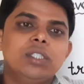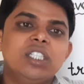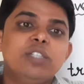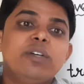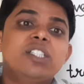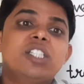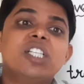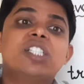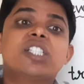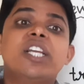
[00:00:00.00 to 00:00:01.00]
He was
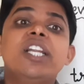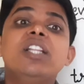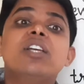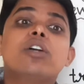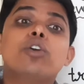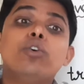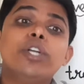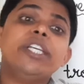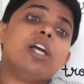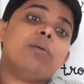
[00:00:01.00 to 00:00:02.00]
just telling the
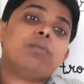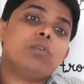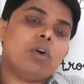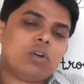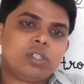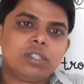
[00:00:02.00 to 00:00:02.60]
glory of God